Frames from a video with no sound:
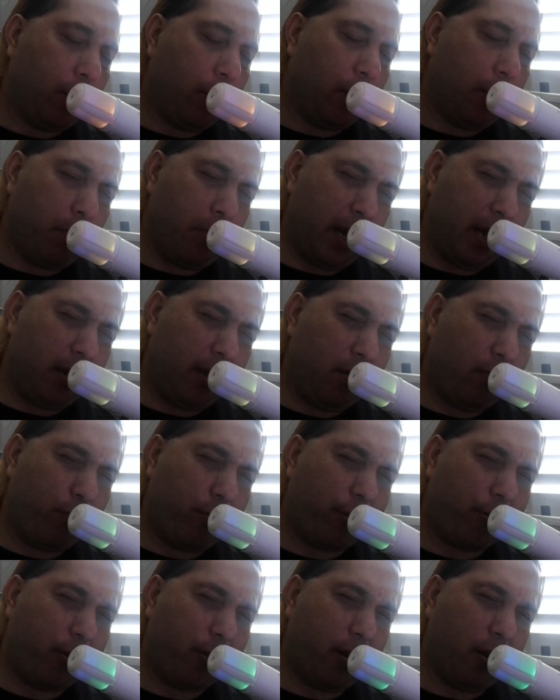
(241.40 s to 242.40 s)
the men
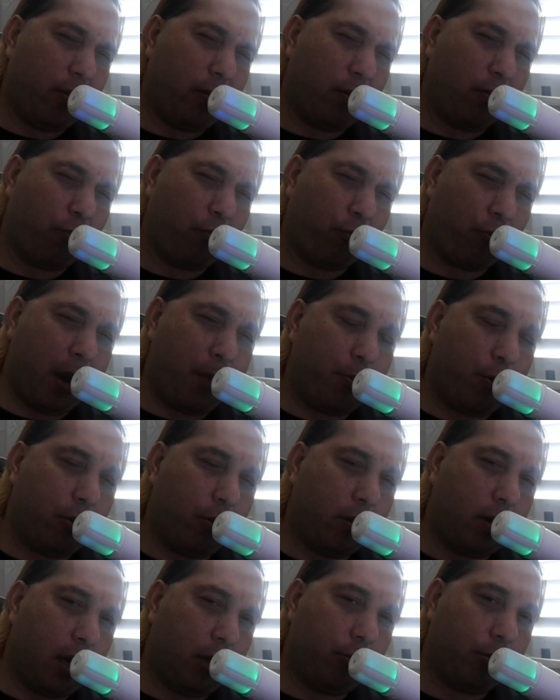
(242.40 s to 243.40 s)
wearing
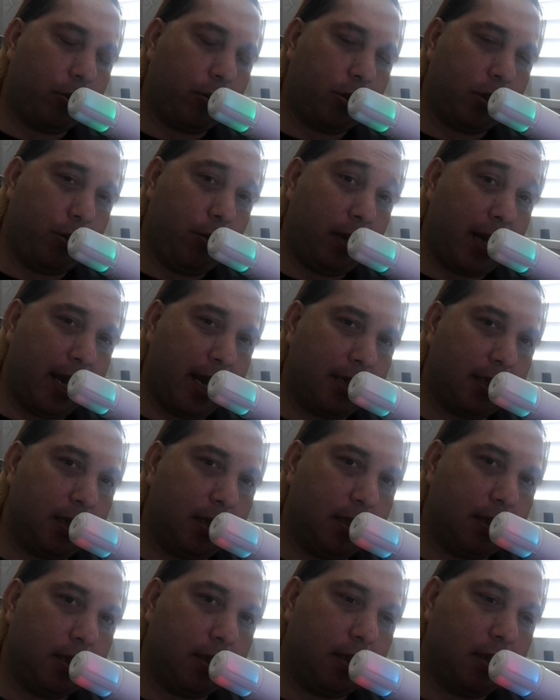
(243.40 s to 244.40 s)
rainbow colored
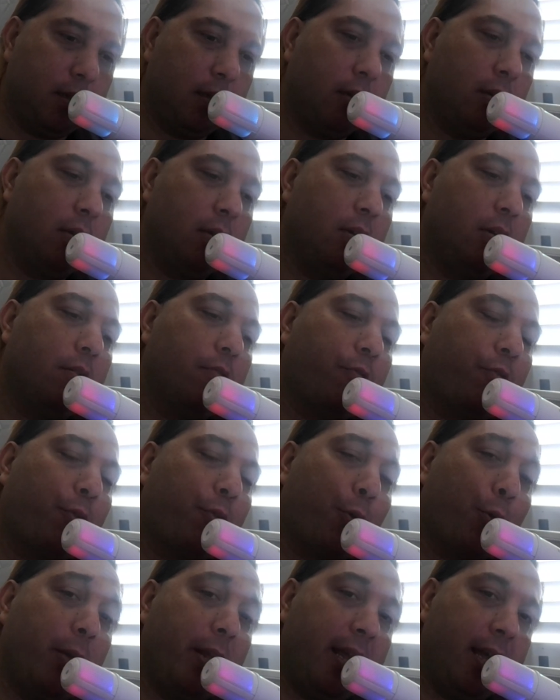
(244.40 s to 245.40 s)
shoelaces,
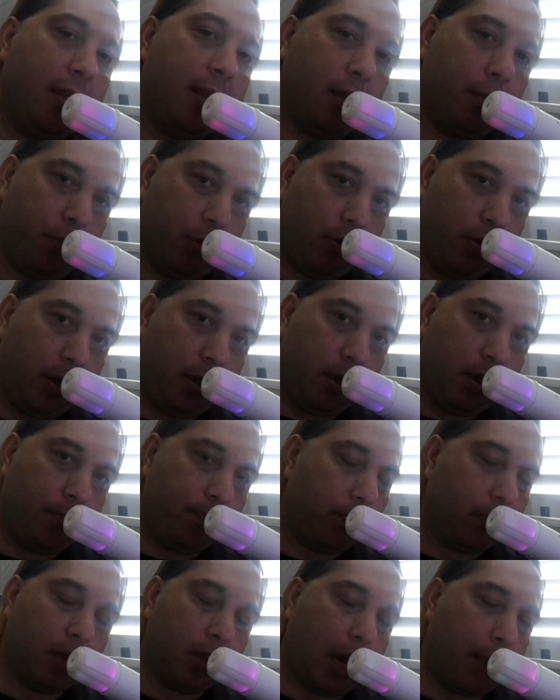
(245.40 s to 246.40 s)
fruity in the booty.
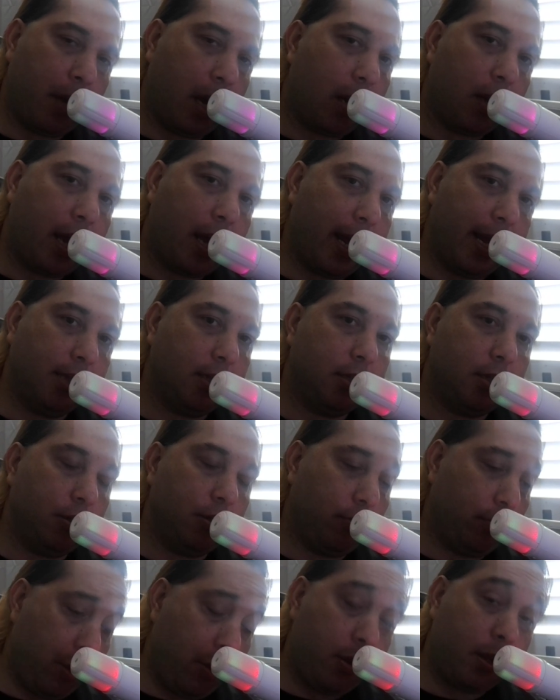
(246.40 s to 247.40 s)
I'm not lying to
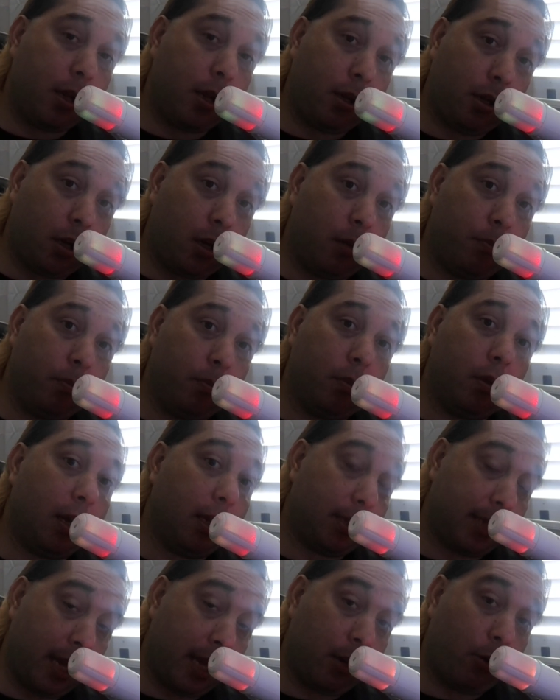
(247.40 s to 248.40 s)
you. You can come
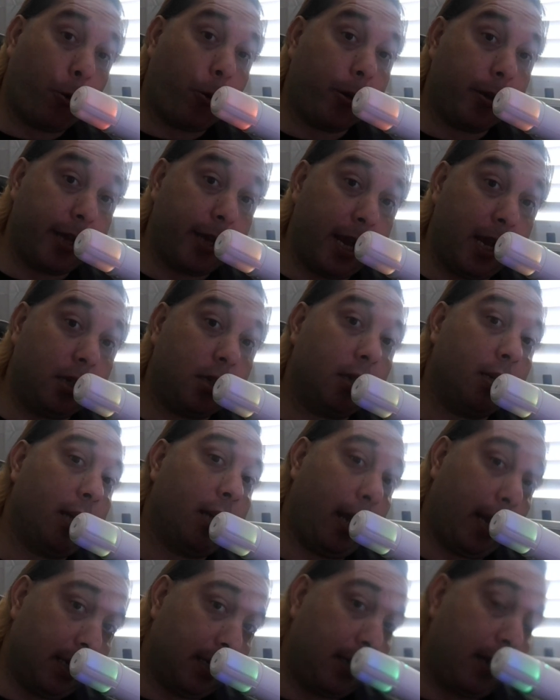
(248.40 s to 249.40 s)
attend orientation,
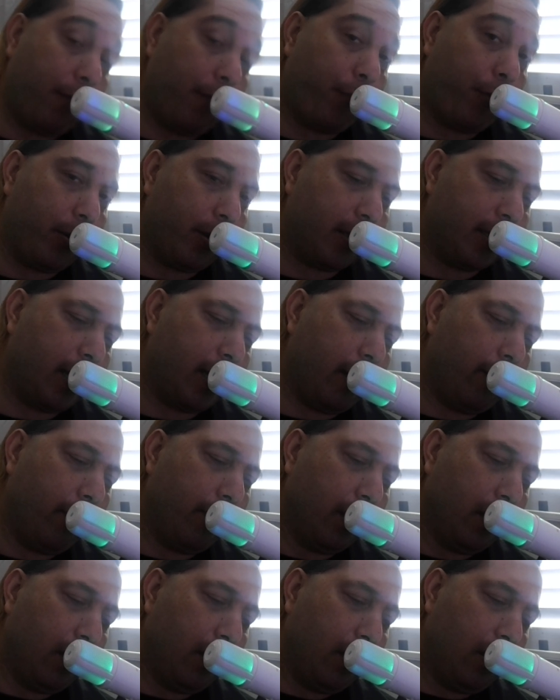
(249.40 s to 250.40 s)
you can see it for yourself.
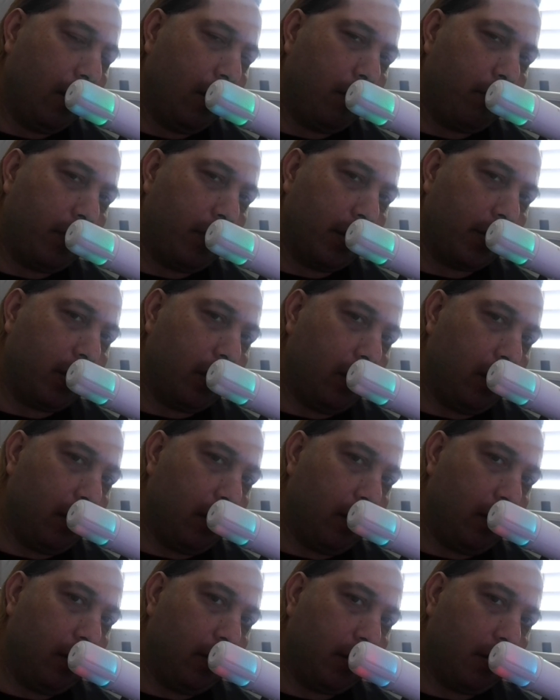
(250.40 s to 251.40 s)
But
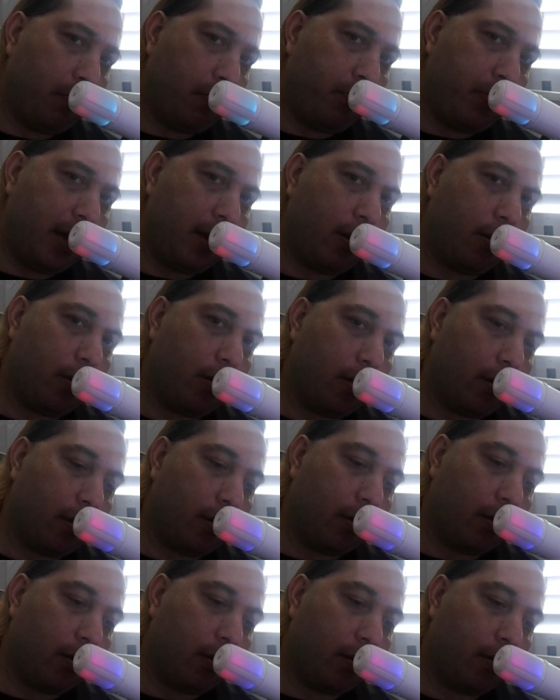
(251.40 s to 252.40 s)
the
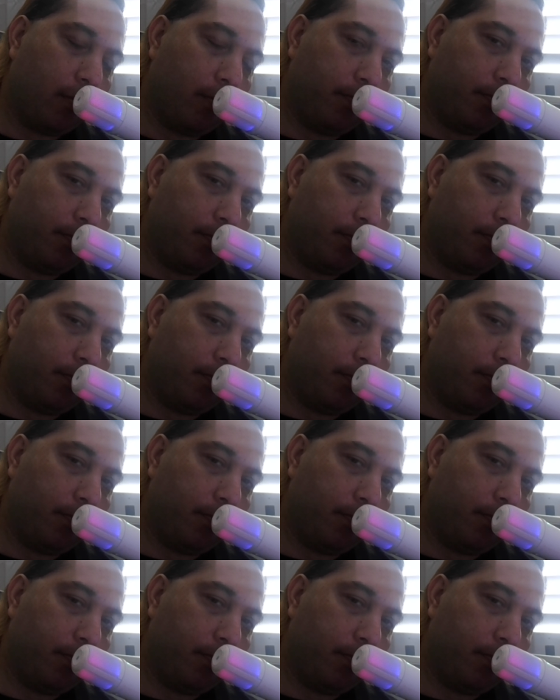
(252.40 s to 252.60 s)
bigger